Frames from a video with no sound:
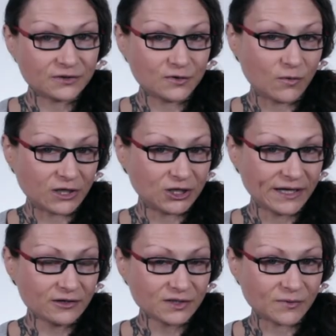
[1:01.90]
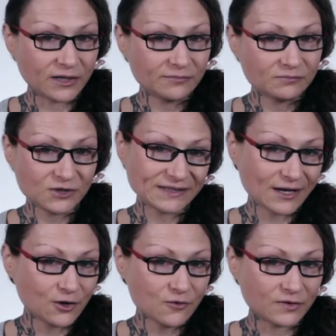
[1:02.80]
of you watching elsewhere, just
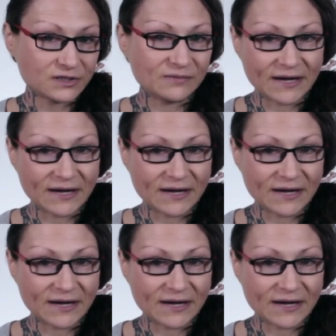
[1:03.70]
head over to